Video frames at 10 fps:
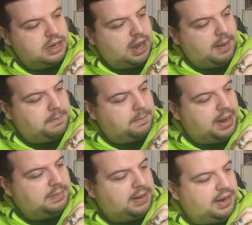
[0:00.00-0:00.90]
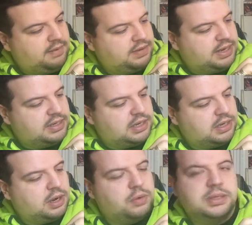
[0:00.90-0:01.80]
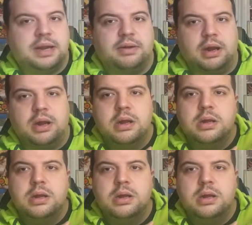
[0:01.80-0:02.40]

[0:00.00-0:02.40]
and maybe even into the nose area.